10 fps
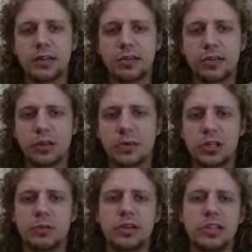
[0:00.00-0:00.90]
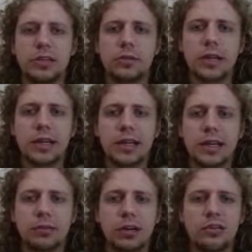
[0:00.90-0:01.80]
for the bishop on d3 and
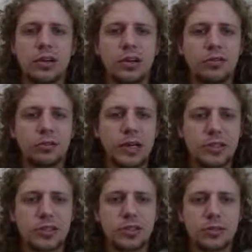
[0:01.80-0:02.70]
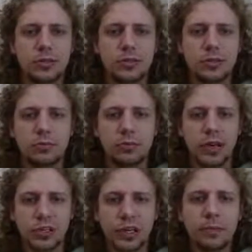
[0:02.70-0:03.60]
get rid of all of white's
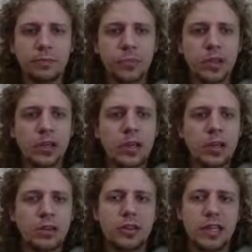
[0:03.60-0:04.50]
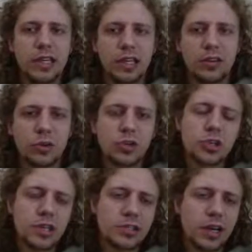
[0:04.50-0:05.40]
pressure. The
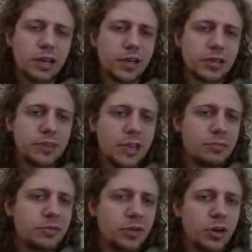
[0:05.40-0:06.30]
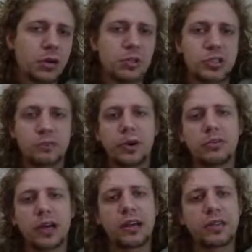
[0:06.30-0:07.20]
unfortunate side effect of knight b4, which is part of
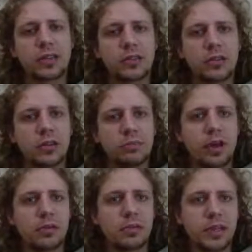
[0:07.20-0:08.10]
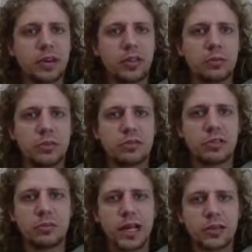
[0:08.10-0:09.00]
why I think there are probably other moves
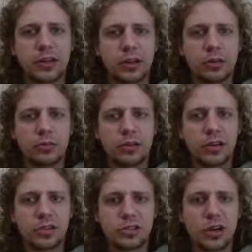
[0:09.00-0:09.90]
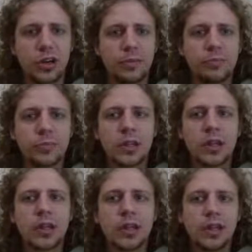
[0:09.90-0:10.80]
for black that are strong,
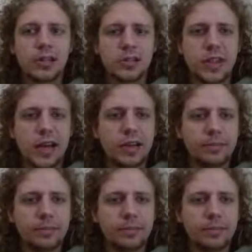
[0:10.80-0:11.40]
is that